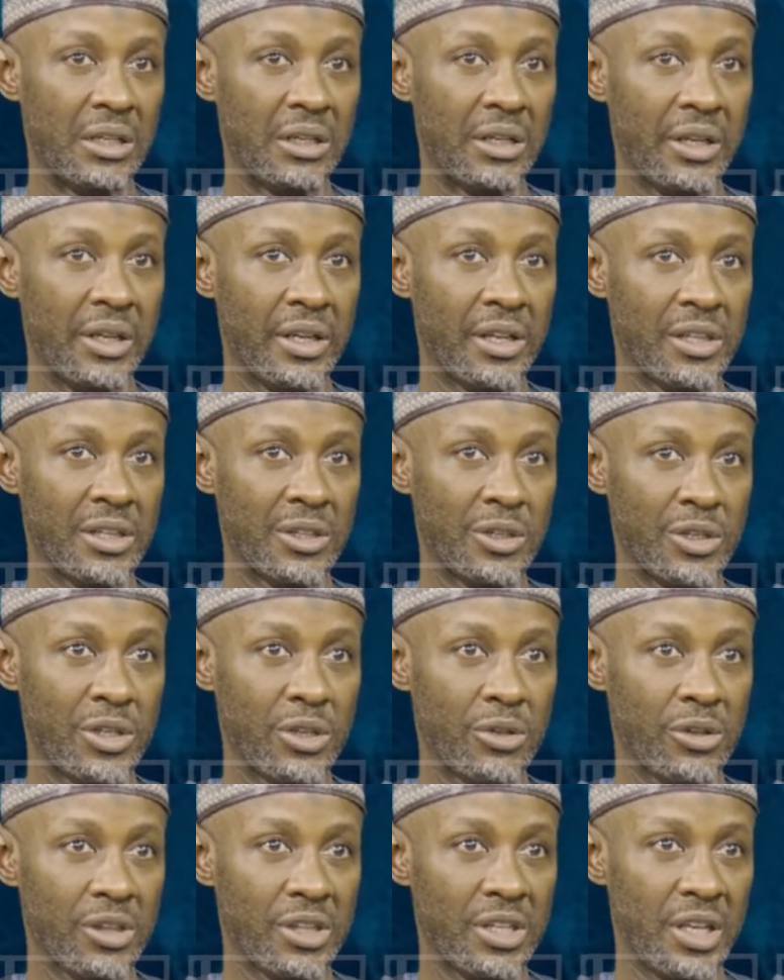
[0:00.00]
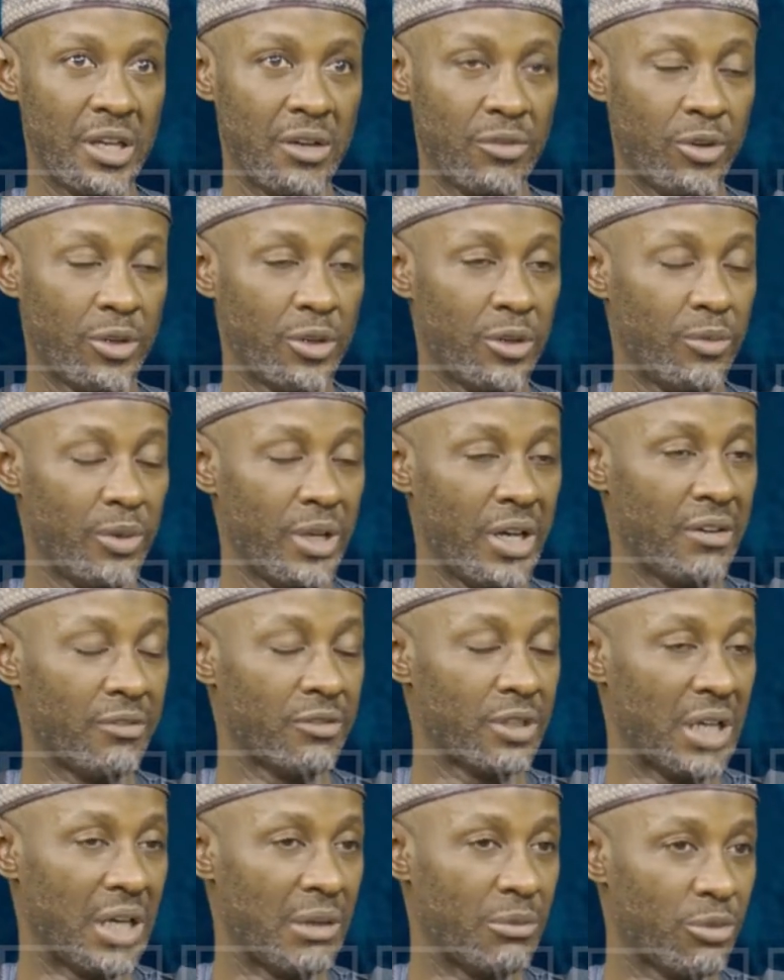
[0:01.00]
Uh, it's not just the effort of the
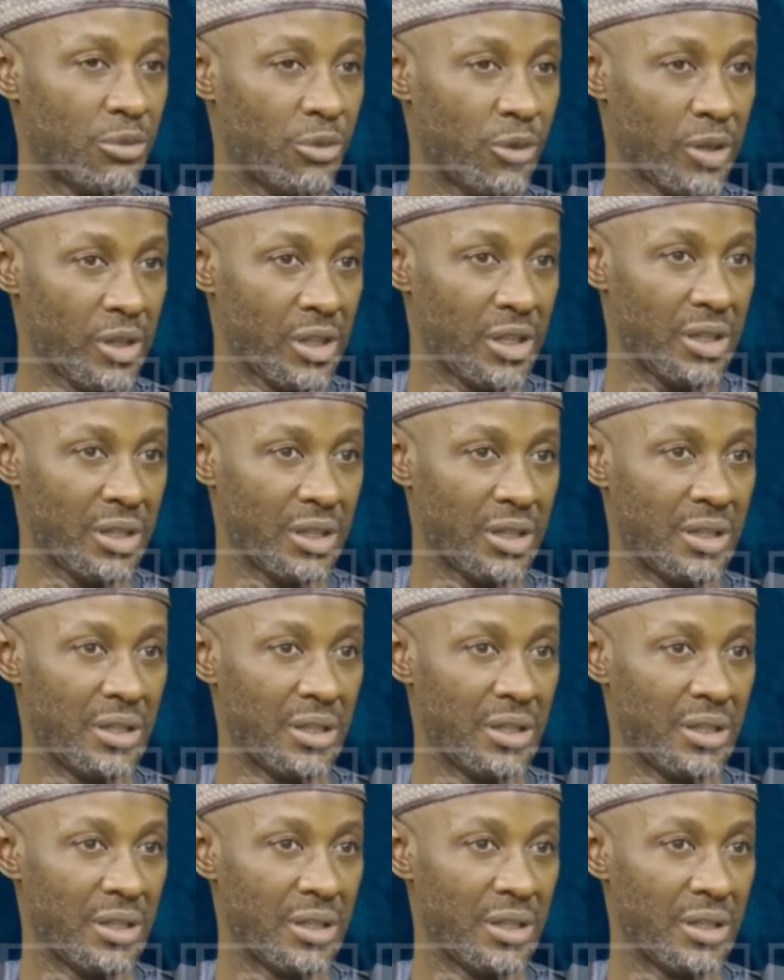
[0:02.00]
armed, armed forces.